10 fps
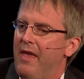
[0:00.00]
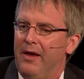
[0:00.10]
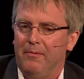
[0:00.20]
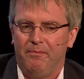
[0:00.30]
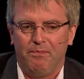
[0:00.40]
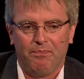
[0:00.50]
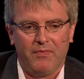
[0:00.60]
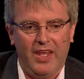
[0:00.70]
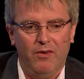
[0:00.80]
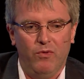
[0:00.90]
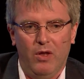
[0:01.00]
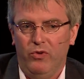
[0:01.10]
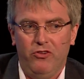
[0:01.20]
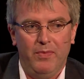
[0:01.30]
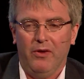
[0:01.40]
and
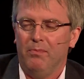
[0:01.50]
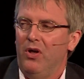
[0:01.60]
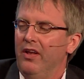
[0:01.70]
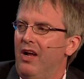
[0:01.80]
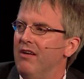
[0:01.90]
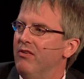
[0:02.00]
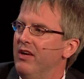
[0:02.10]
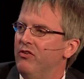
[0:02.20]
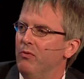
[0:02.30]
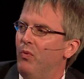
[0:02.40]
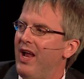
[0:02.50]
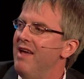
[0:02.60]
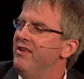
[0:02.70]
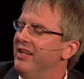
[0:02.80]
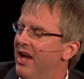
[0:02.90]
we should be able to pull it off, right? So what
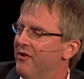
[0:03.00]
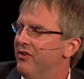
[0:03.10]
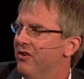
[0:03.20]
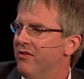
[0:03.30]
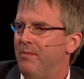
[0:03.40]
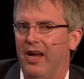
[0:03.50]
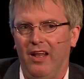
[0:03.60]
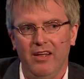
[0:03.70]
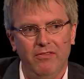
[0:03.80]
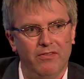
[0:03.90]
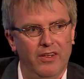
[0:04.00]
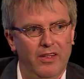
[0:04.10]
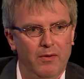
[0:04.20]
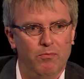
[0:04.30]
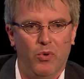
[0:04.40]
I've encountered over my life,
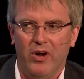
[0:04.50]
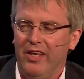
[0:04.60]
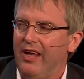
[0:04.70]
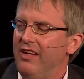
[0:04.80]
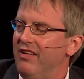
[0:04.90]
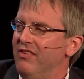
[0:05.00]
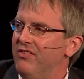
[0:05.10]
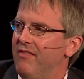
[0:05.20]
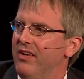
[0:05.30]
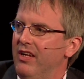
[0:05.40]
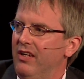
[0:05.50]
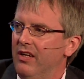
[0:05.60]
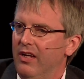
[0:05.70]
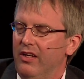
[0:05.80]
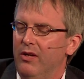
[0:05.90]
born in
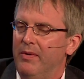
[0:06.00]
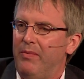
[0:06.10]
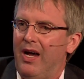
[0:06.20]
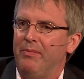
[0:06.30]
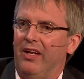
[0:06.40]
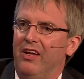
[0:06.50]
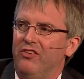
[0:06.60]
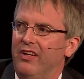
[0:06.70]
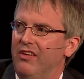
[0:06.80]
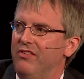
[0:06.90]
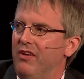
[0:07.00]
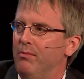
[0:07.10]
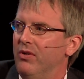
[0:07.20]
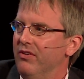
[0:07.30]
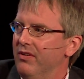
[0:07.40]
1970, human population has
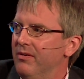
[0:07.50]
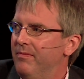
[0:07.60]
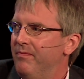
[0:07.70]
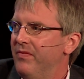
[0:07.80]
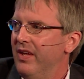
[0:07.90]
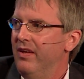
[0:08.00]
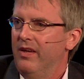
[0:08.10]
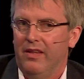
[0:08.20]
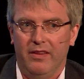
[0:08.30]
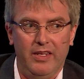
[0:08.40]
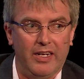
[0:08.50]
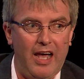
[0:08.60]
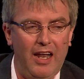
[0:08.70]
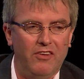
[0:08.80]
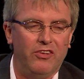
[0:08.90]
doubled. The
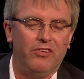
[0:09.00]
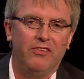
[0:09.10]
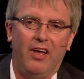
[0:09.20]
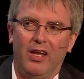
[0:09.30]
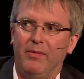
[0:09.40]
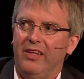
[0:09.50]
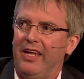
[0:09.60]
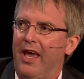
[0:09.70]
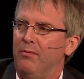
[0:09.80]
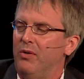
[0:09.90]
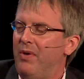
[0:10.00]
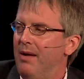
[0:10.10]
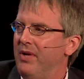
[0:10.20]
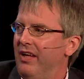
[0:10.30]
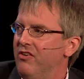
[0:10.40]
ecologists are telling me the animal
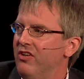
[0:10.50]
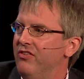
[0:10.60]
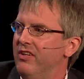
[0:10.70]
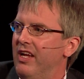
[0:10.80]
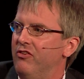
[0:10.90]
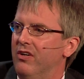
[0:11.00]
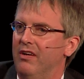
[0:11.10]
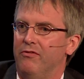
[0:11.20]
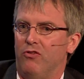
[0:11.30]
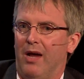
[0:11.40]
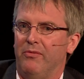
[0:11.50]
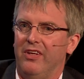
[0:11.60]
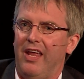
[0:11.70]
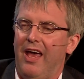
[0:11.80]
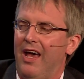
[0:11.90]
populations in nature have
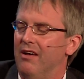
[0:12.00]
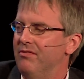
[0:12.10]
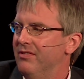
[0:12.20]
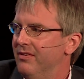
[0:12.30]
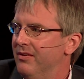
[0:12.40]
dropped in half.